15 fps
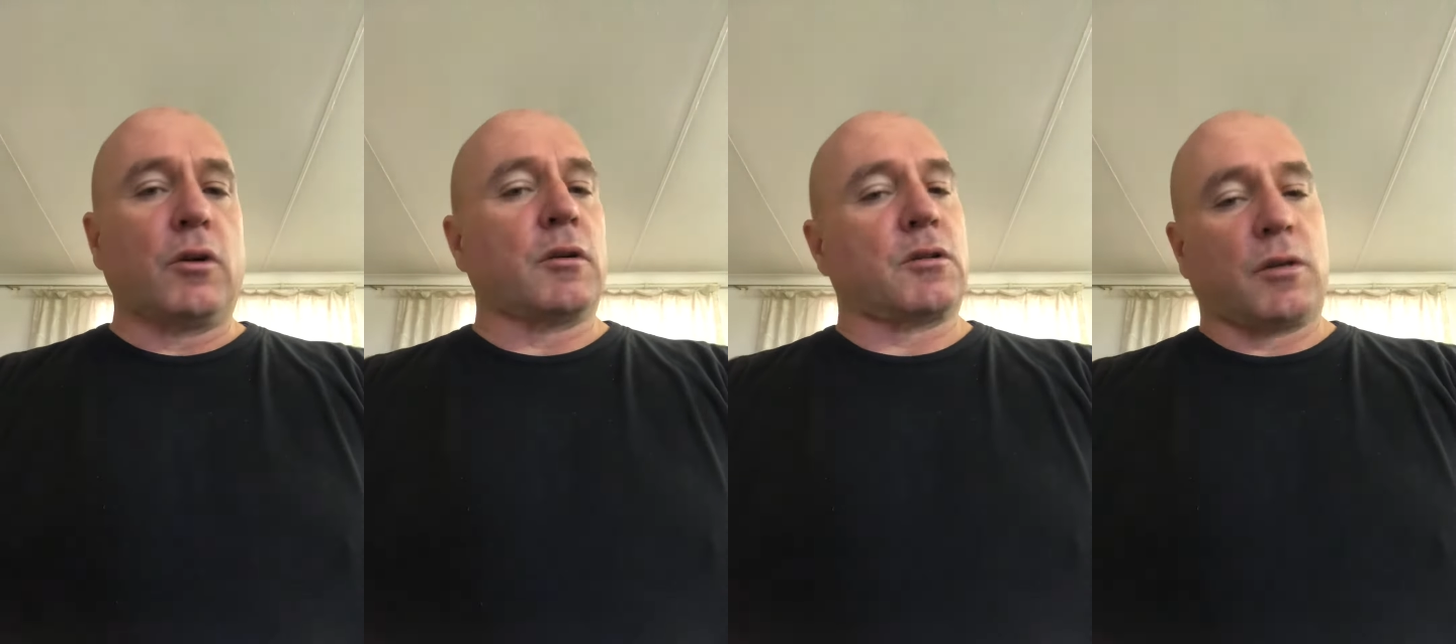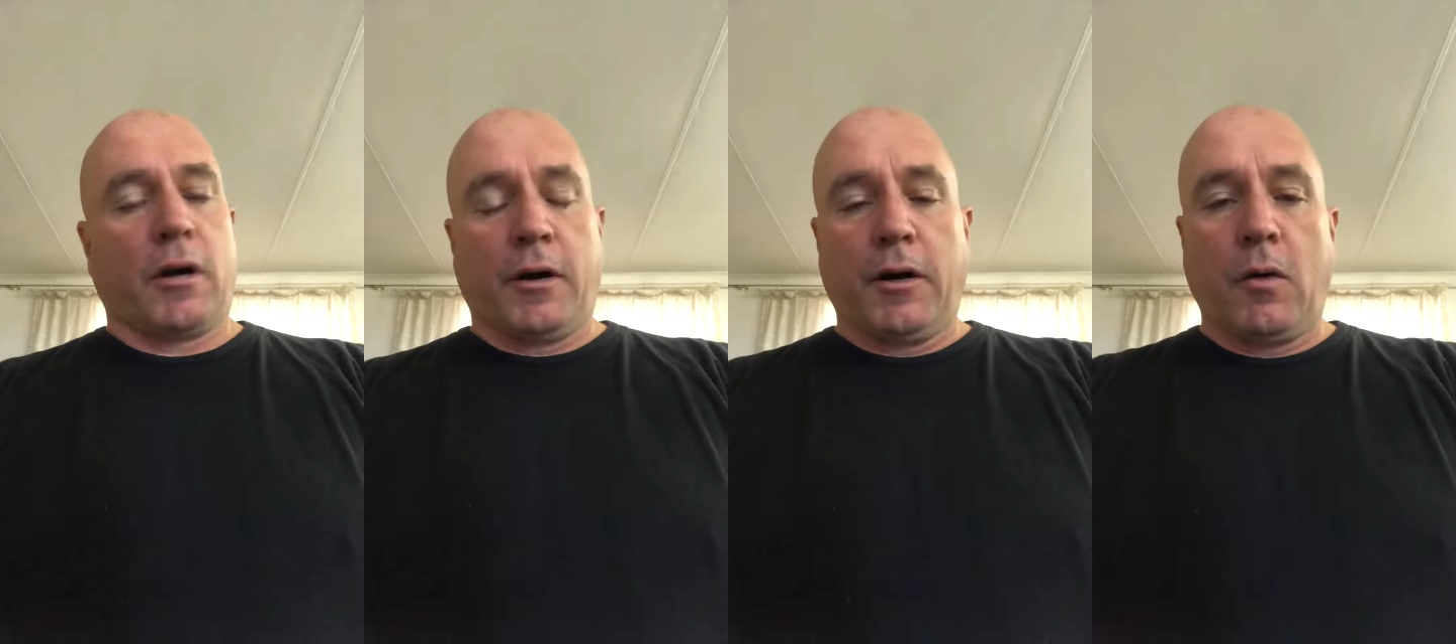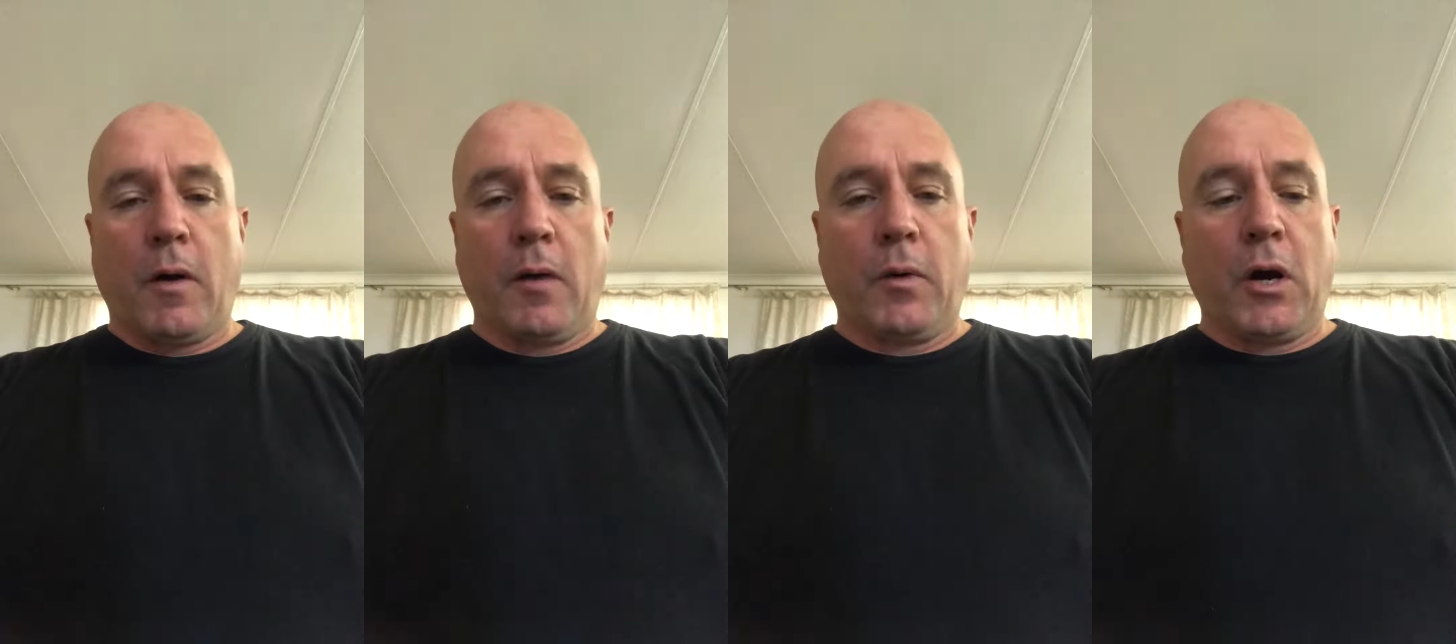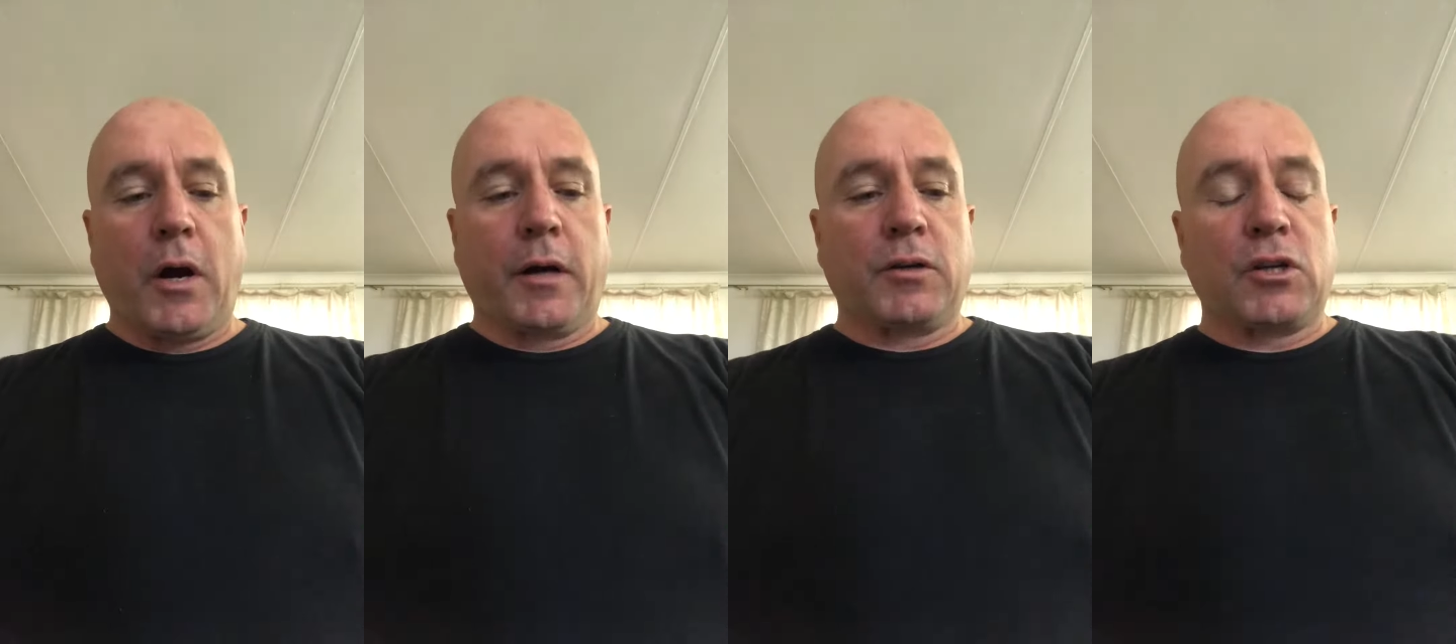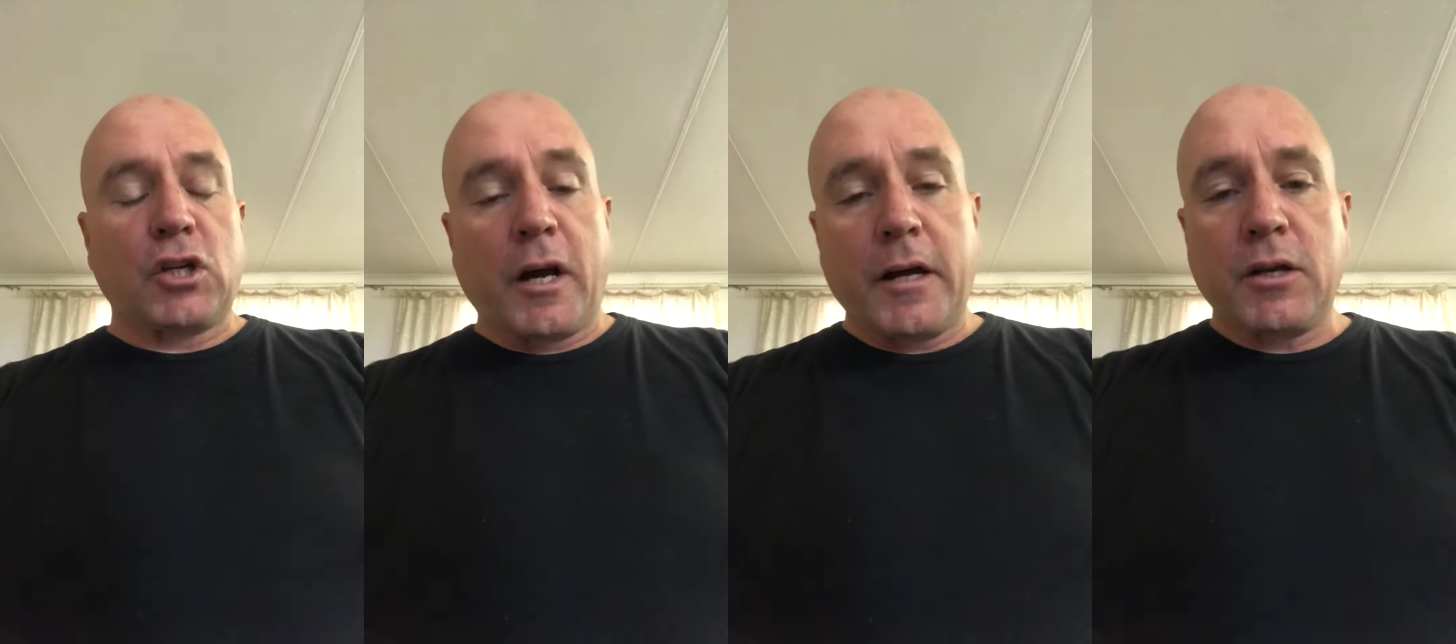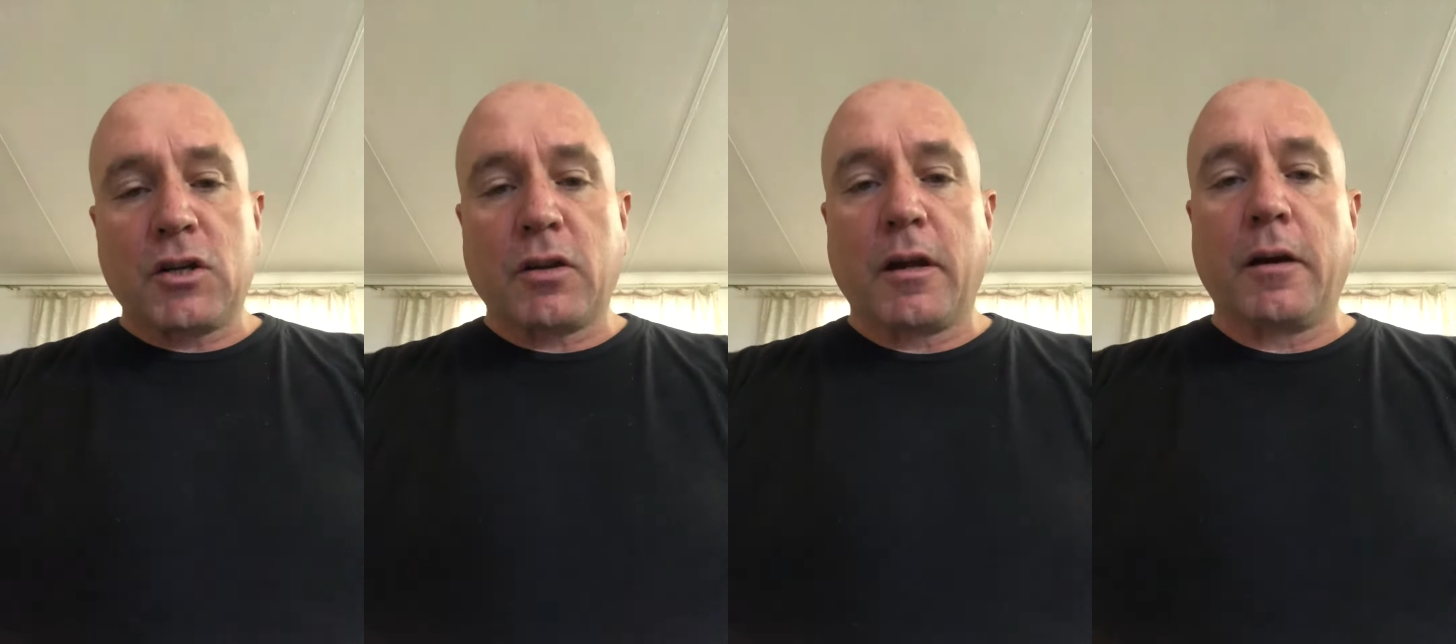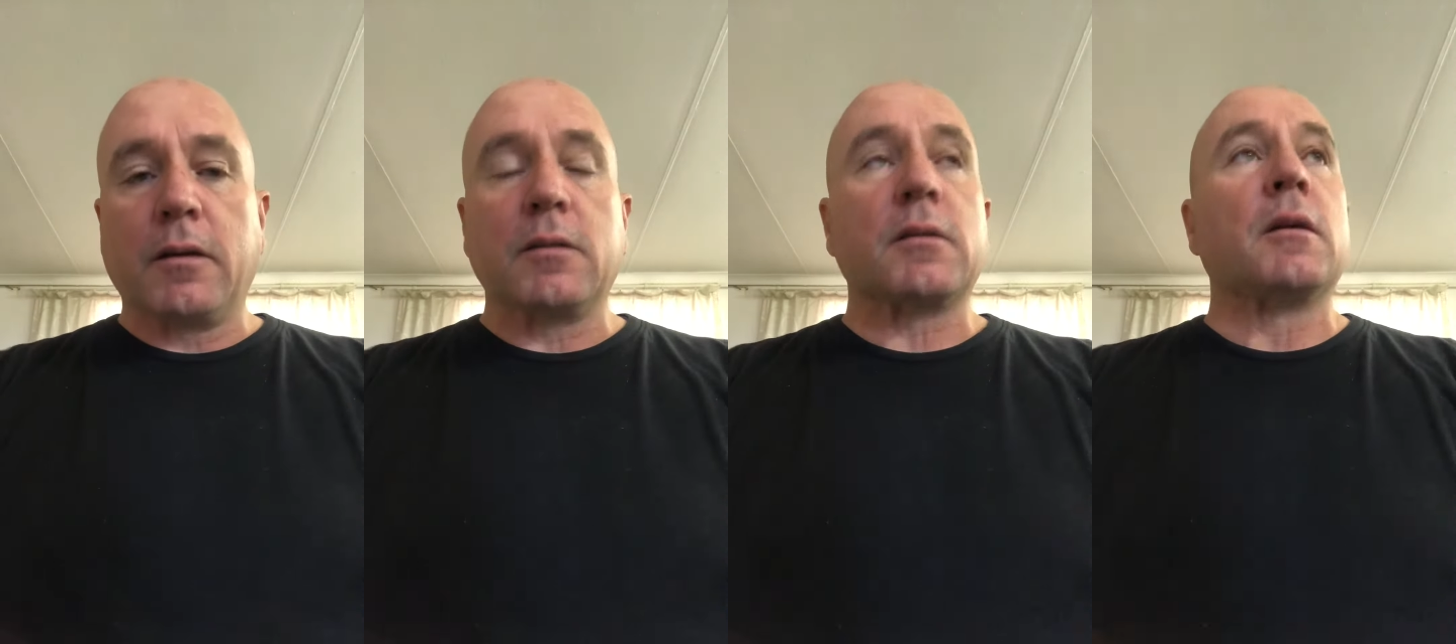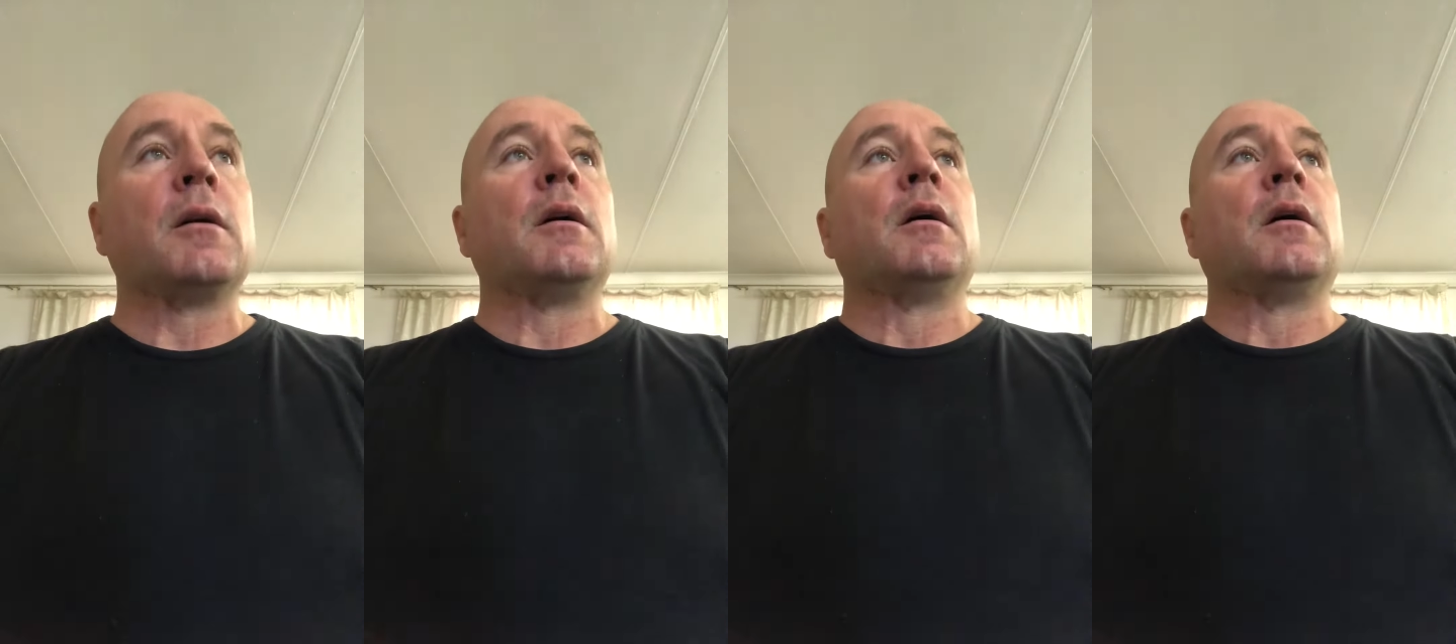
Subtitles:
It's the only way we're going to change things.